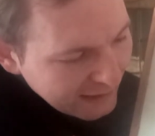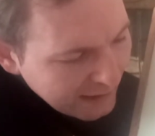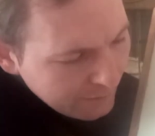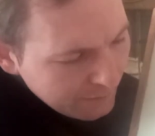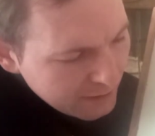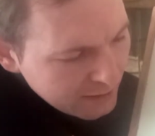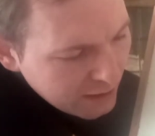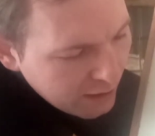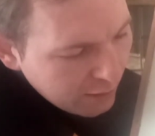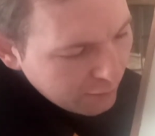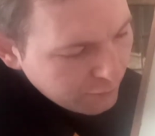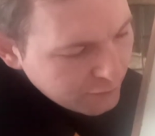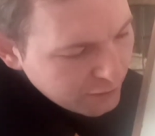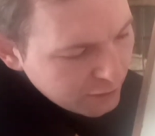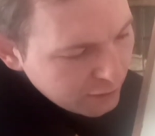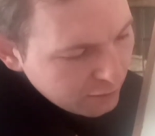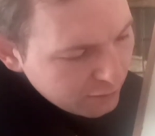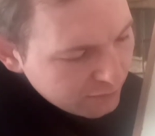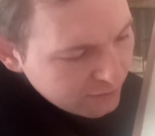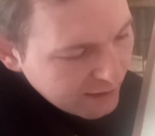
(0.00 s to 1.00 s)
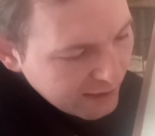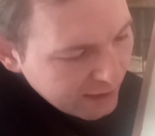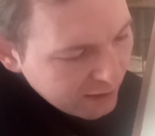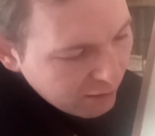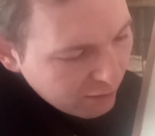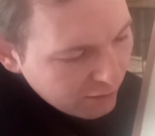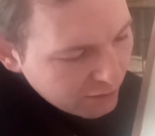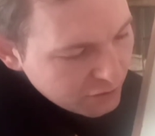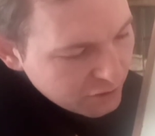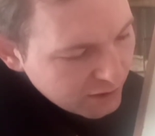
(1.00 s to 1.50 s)
let me know, do you
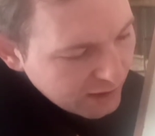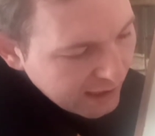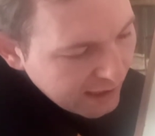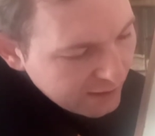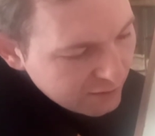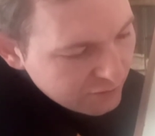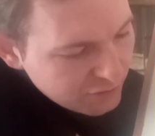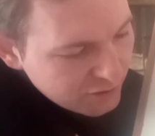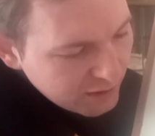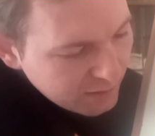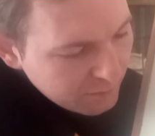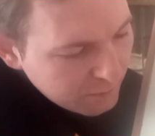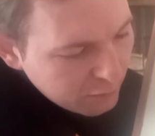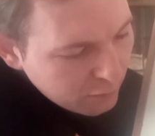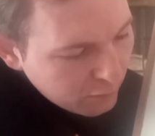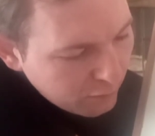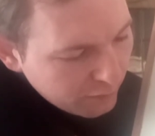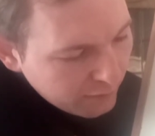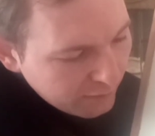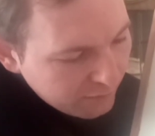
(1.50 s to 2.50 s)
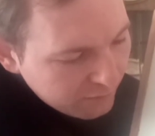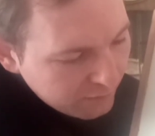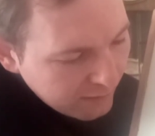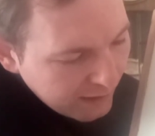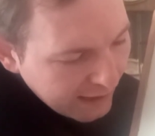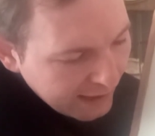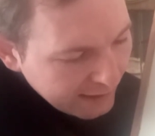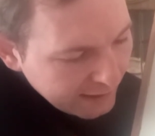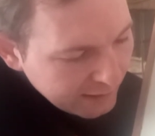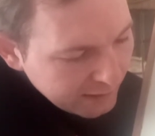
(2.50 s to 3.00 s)
think I should actually put the
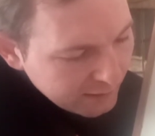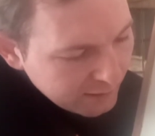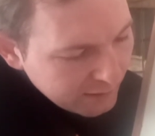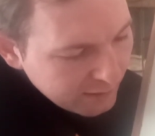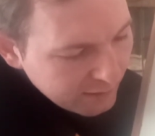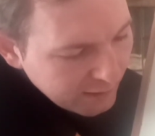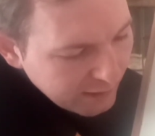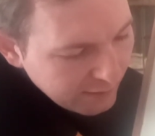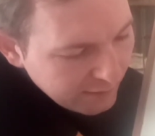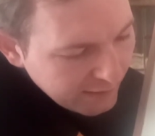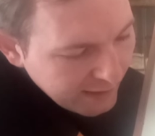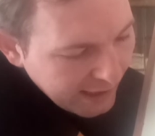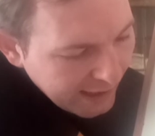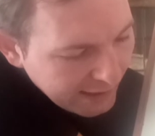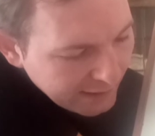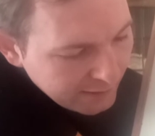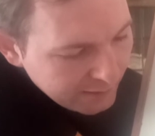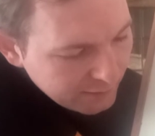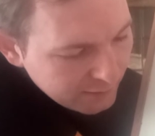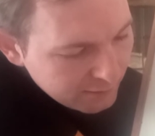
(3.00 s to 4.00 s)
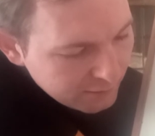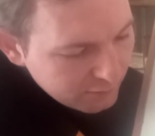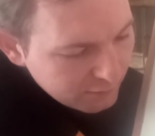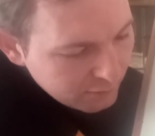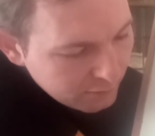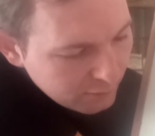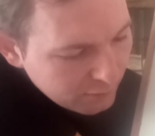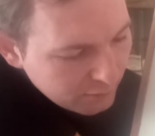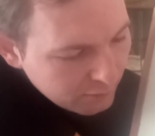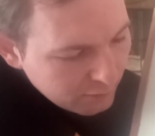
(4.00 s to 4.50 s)
flag at the end
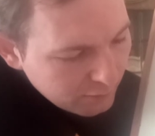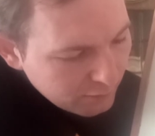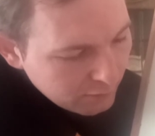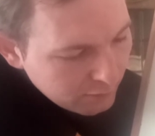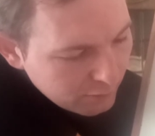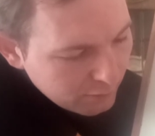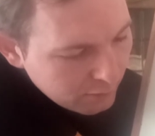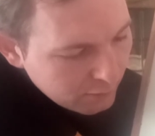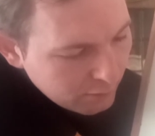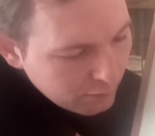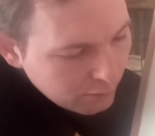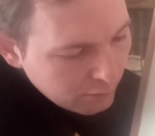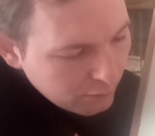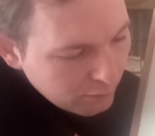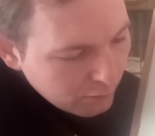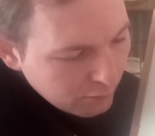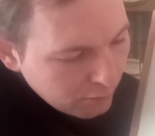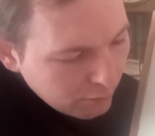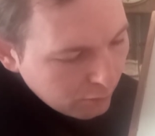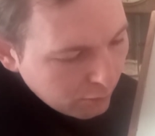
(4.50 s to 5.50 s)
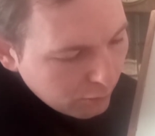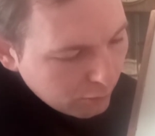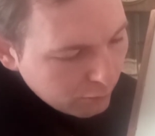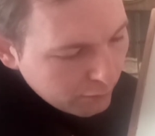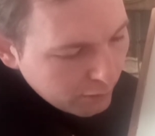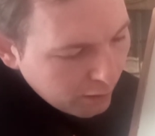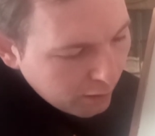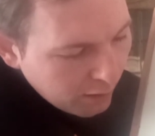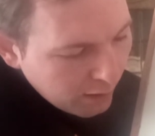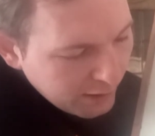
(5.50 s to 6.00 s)

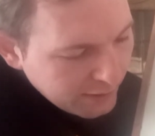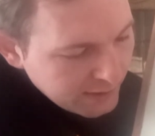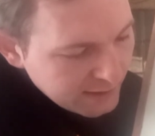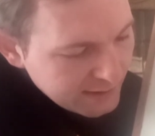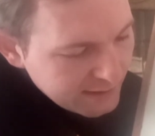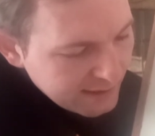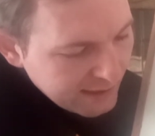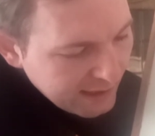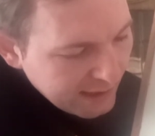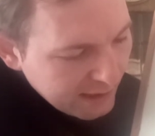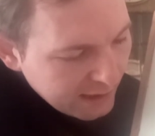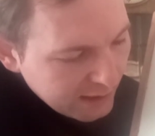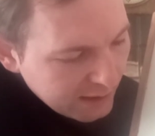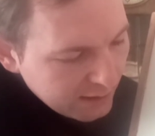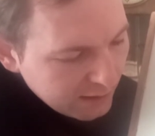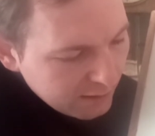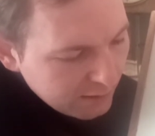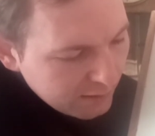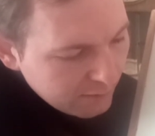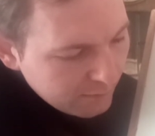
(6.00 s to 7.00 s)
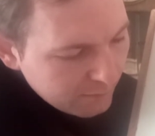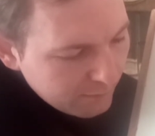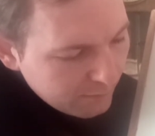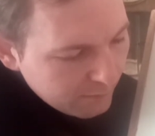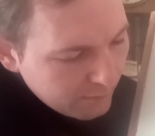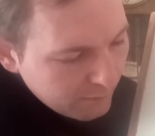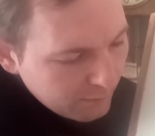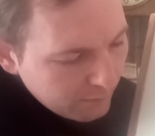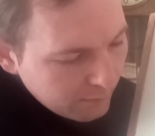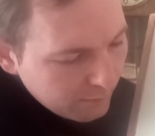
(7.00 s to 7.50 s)
or not? I just think
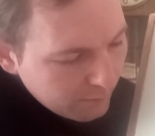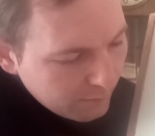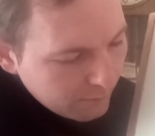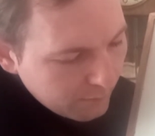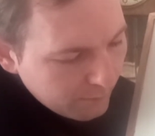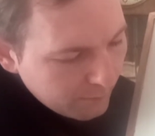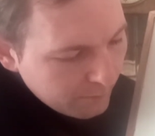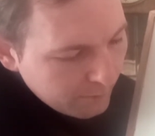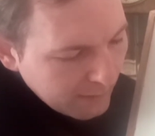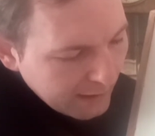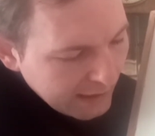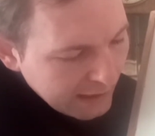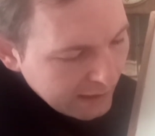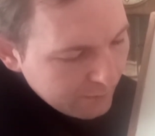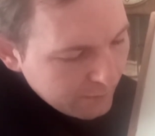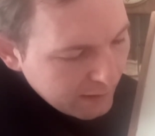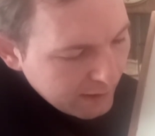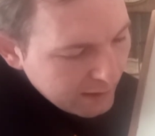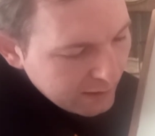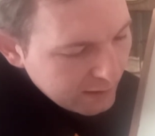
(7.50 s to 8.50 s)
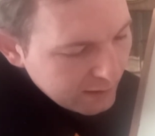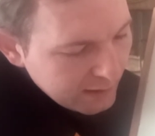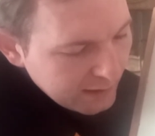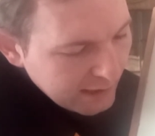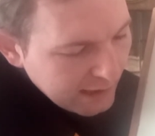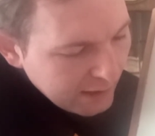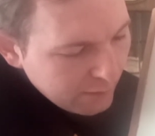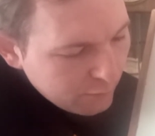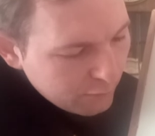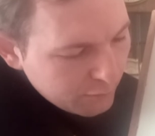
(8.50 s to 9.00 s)
maybe
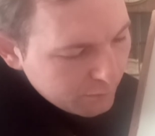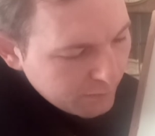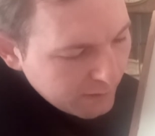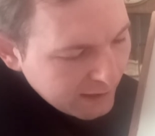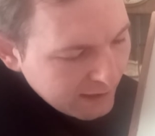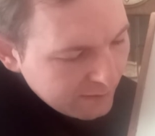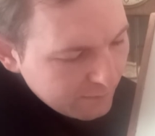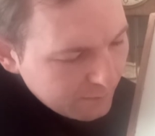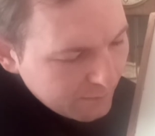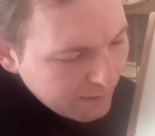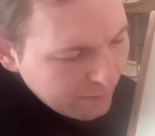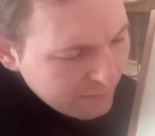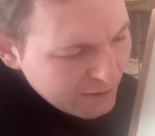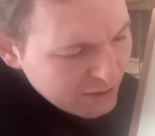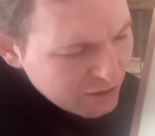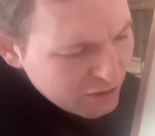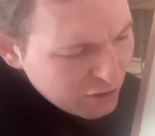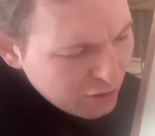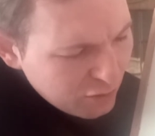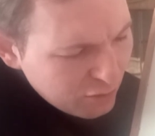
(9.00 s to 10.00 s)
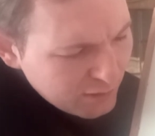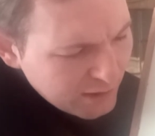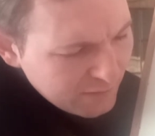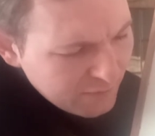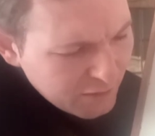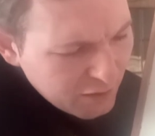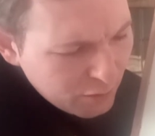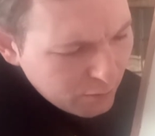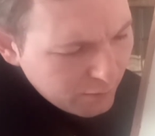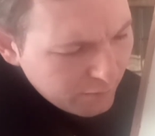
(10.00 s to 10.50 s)
it would be maybe too
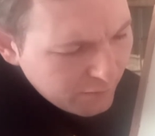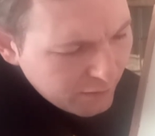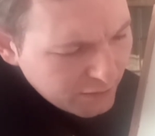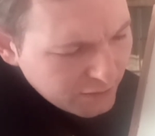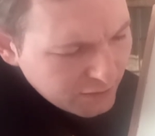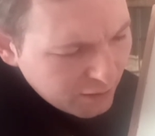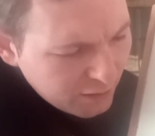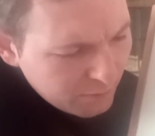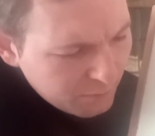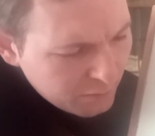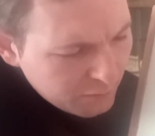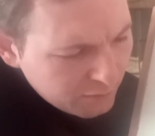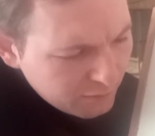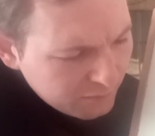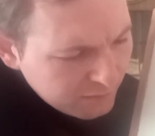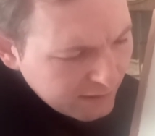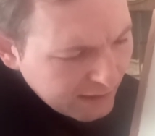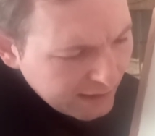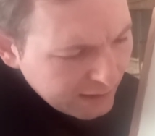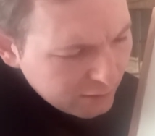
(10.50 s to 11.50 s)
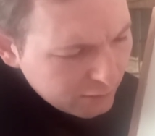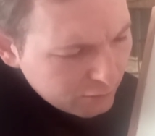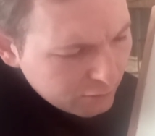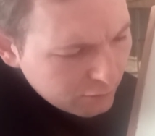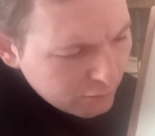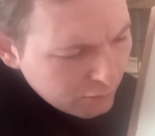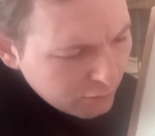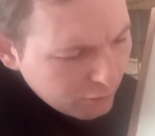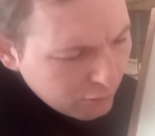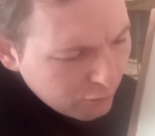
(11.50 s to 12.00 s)
difficult if I don't put the flag.
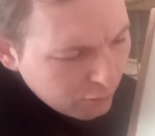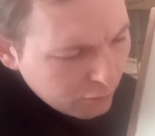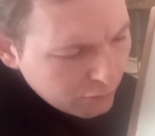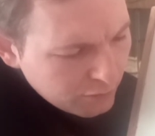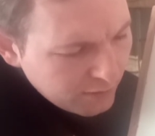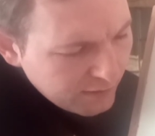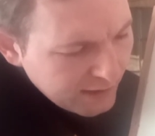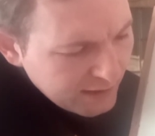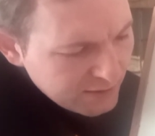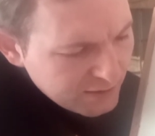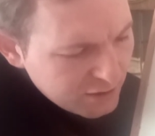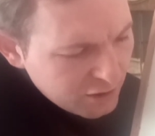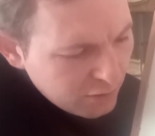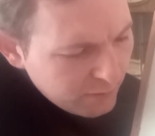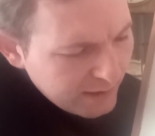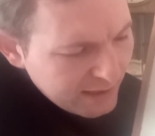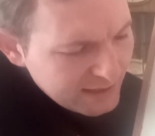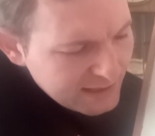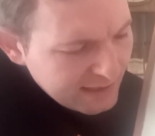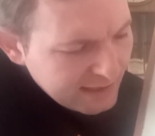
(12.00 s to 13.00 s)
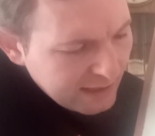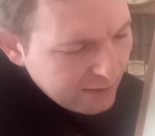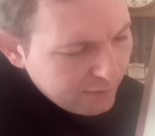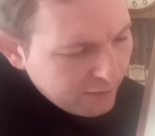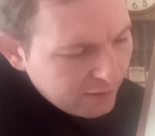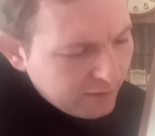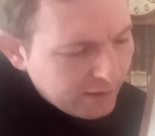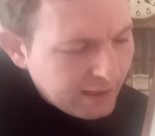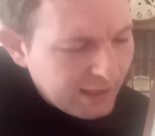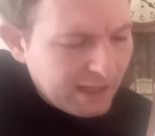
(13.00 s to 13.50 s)
Or do you think it's too easy now
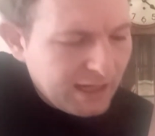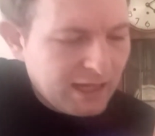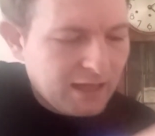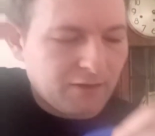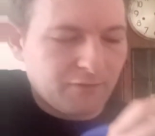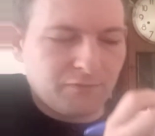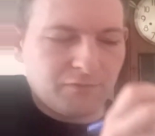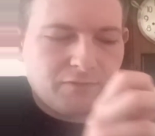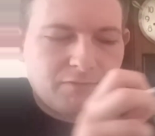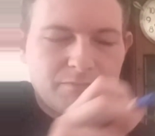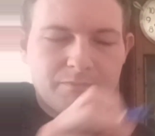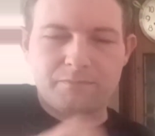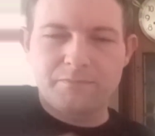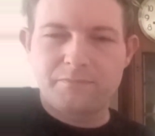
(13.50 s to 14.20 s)
that I have?